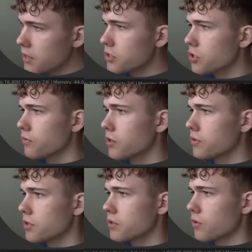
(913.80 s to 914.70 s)
So we
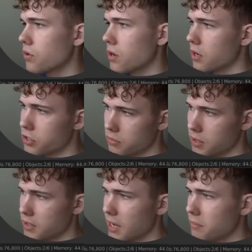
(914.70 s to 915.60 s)
use or
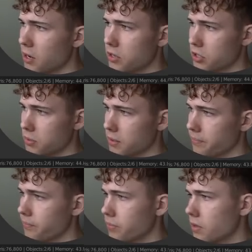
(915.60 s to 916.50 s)
RGB, it can be RGB.
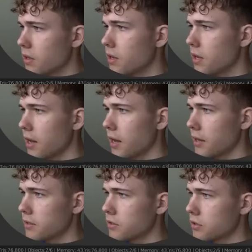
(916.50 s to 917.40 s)

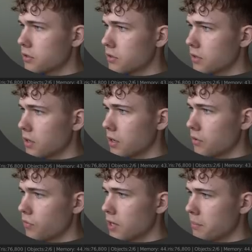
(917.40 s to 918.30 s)
And
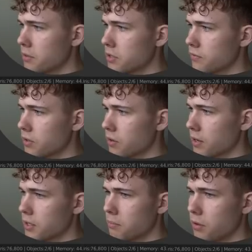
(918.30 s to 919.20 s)
what happens if you
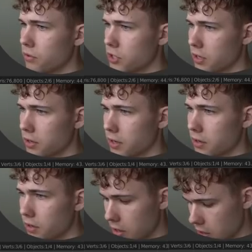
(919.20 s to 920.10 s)
connect the blue channel
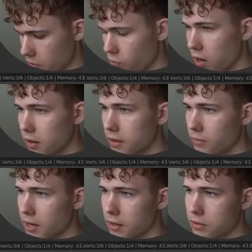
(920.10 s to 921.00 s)
here? Well, then
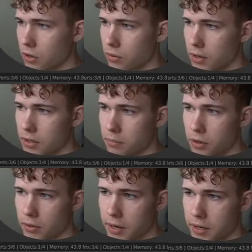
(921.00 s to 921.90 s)
we get only the
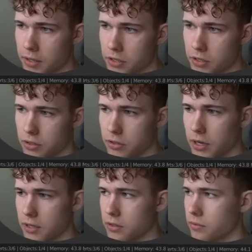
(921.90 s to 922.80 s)
blue areas,
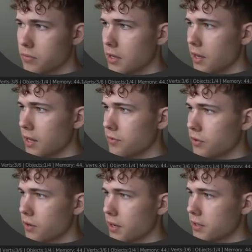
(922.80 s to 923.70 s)
right? And if
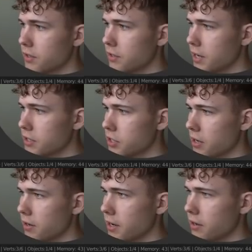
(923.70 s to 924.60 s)
you connect the red
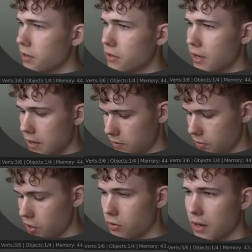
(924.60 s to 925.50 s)
channel here, then
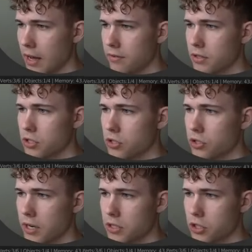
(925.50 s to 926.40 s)
we only have the
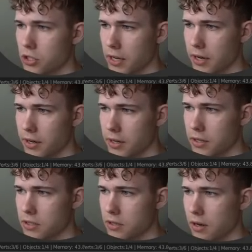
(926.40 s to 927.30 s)
stretch
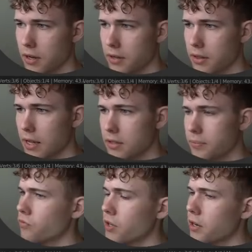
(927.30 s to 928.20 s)
areas like that.
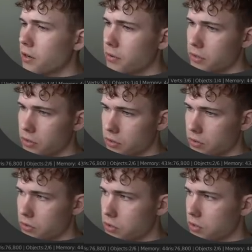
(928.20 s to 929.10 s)
We are going to
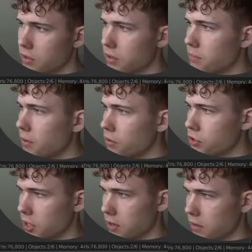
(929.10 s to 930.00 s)
use the blue
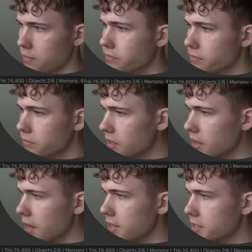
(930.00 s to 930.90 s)
channel
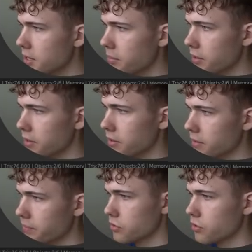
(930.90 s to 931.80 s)
as something
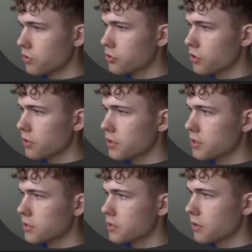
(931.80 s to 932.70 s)
to control
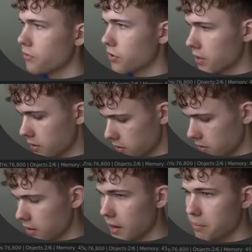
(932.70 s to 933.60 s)
this
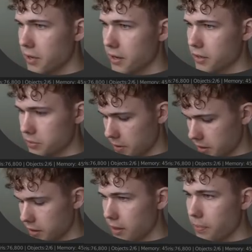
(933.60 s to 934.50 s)
wrinkle appearance,
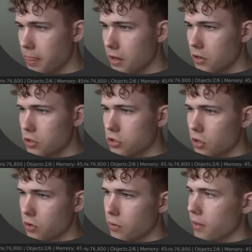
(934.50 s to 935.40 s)
basically.
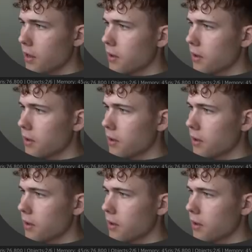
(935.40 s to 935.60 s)
So,